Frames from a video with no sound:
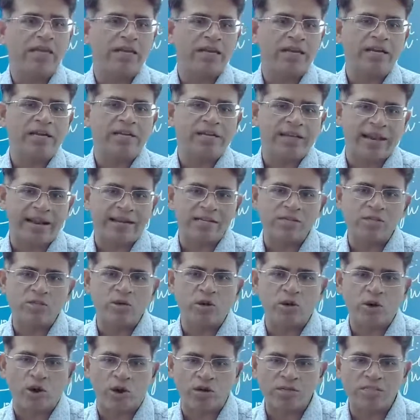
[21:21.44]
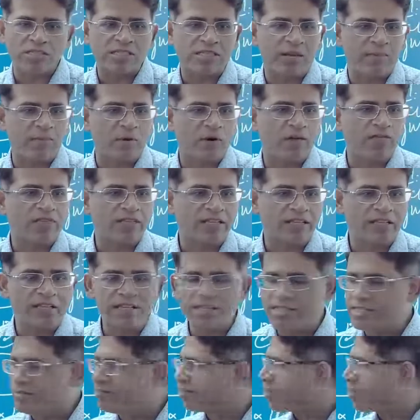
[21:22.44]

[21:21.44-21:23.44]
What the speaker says: intends to launch some of these,